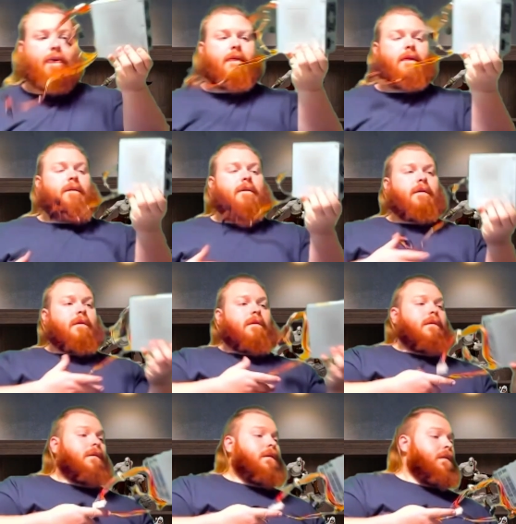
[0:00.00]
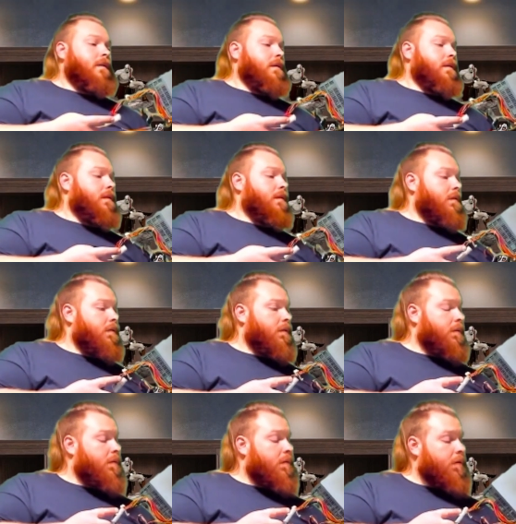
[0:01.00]

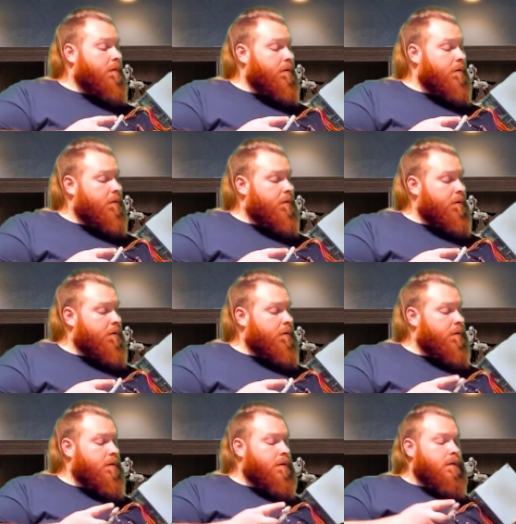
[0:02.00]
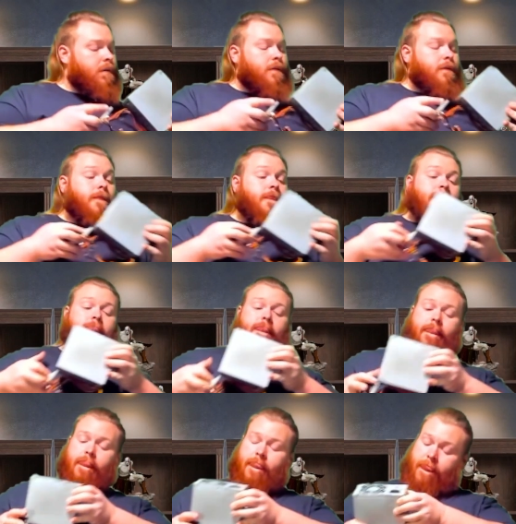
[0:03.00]

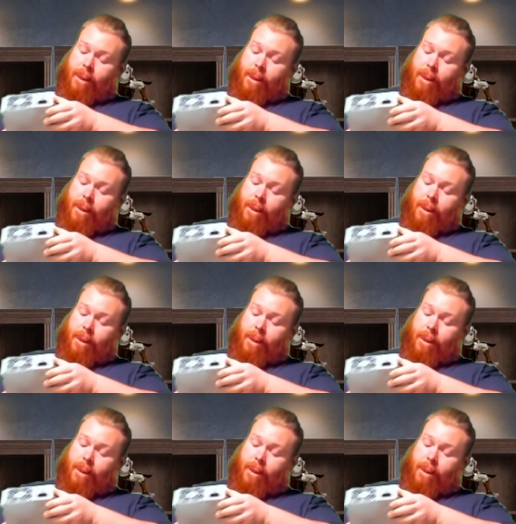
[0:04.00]
(silence)